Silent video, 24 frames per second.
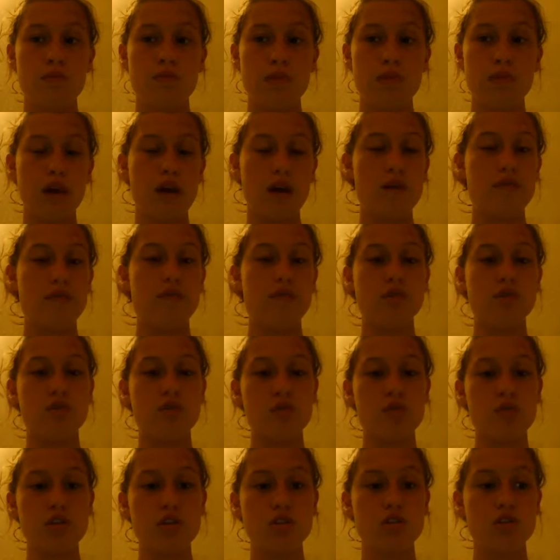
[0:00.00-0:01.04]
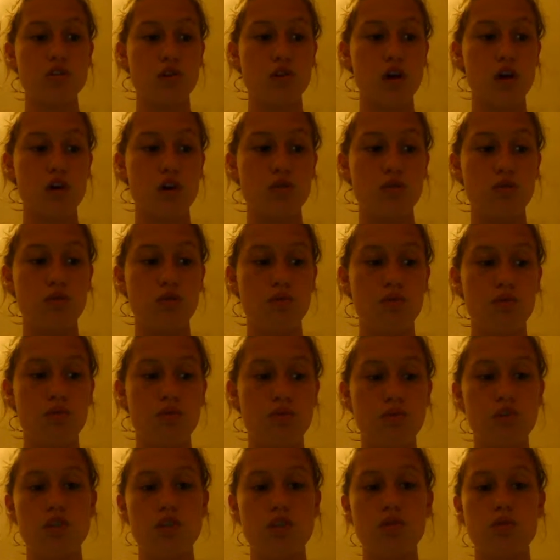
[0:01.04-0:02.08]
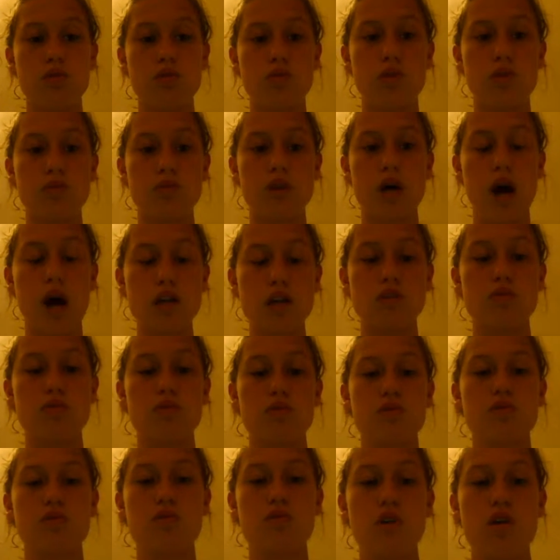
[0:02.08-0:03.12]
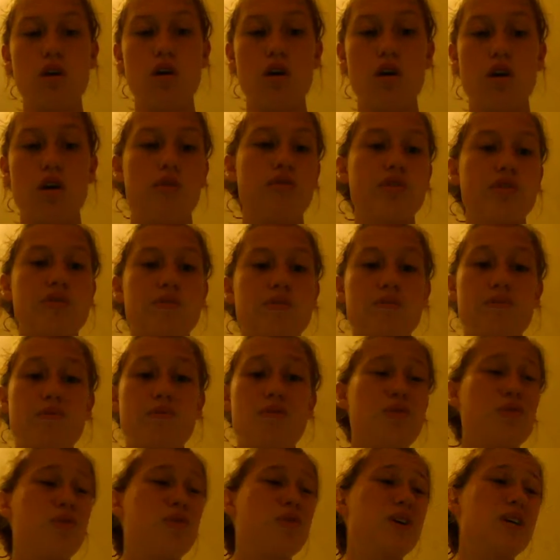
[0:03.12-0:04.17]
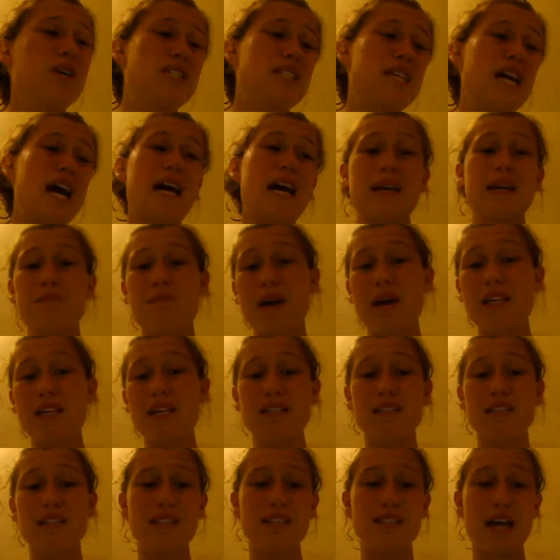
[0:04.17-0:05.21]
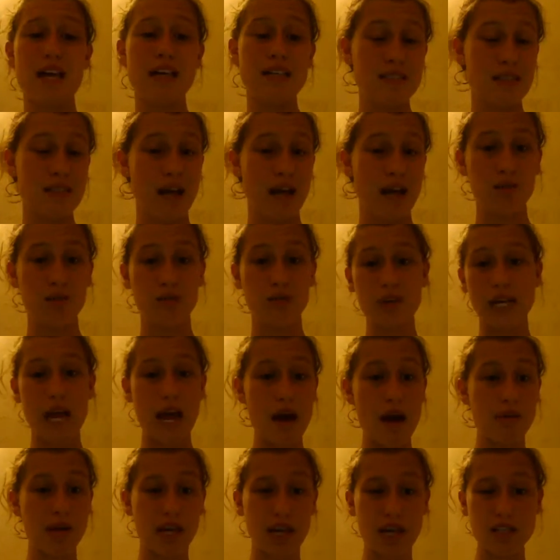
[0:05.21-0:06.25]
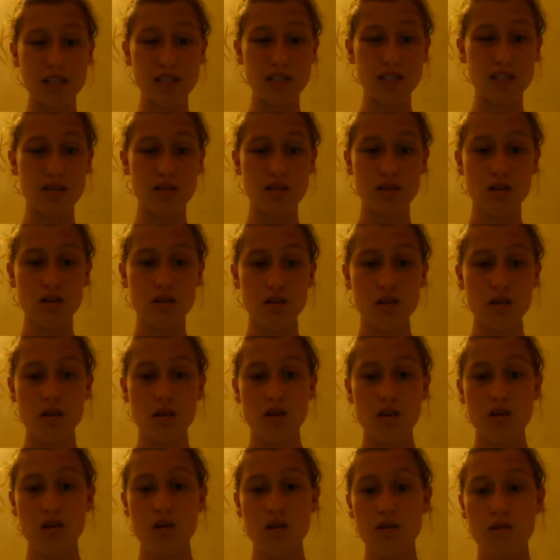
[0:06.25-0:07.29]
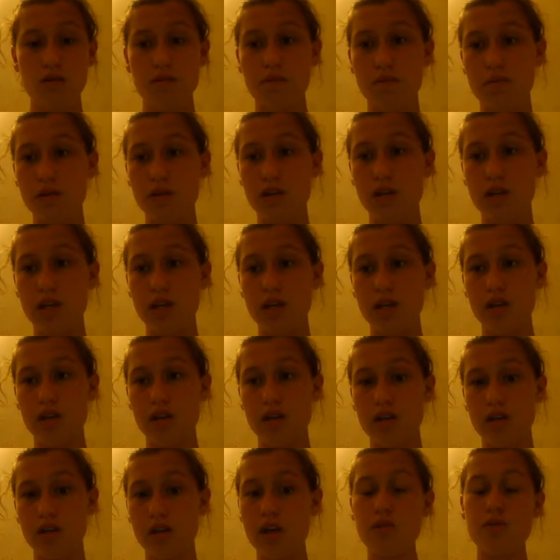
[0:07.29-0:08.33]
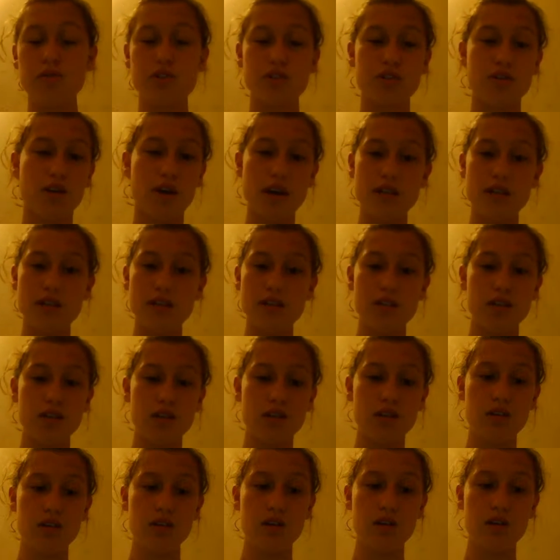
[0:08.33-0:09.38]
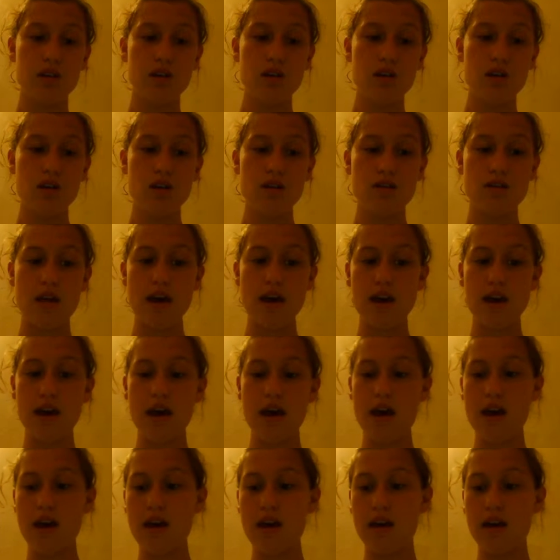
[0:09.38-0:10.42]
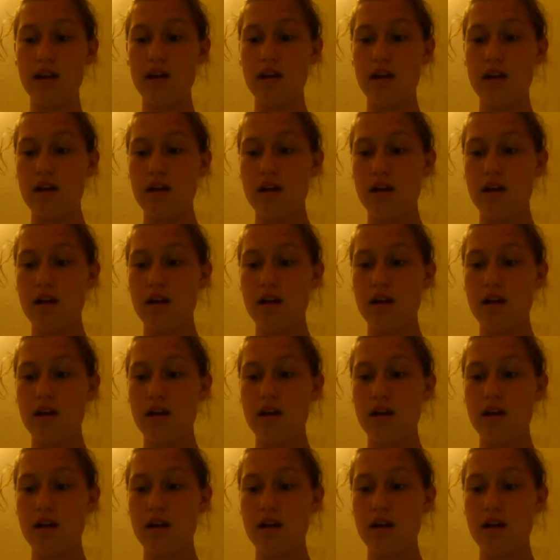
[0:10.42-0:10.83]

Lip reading: they gave him a choice to go to the hospital, but which I can basically say is like rehab, I guess. But it was crazy. They had